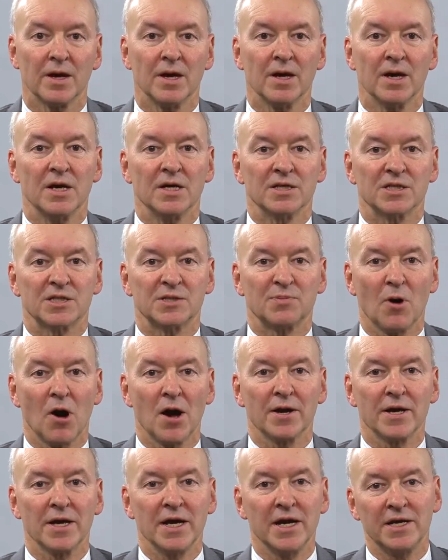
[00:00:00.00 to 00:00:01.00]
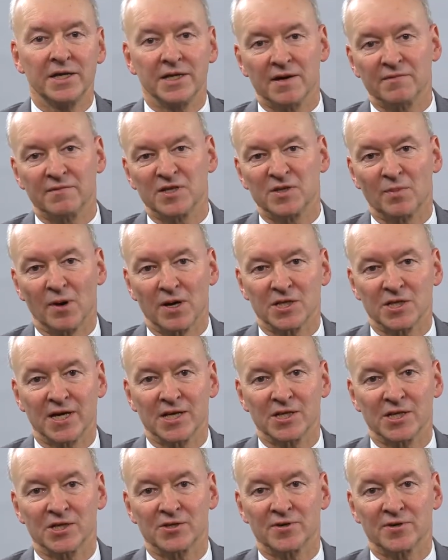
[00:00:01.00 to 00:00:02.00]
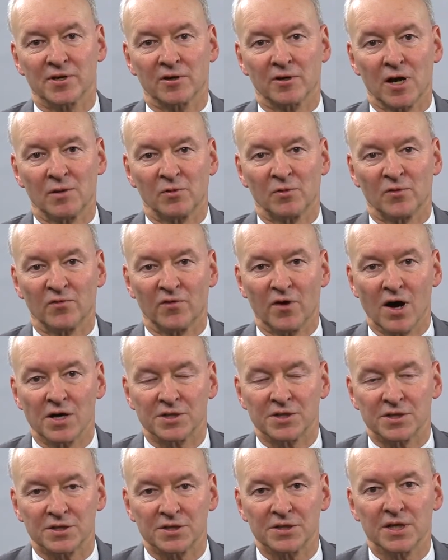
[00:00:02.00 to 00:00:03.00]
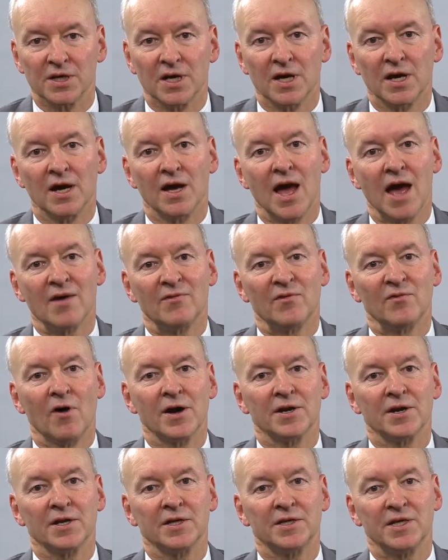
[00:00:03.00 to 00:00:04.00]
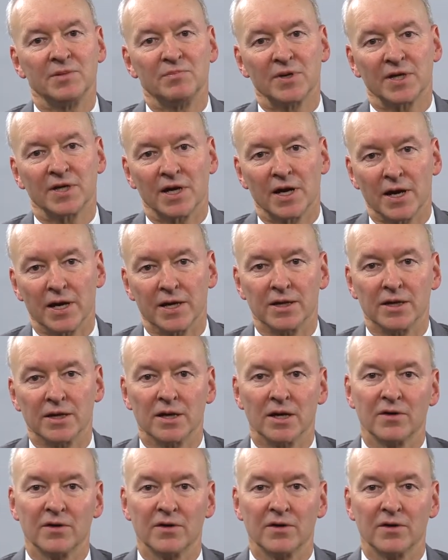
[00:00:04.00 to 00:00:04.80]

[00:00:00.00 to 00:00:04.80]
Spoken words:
Spider ETFs by State Street Global Advisors have invited Tim Mackay,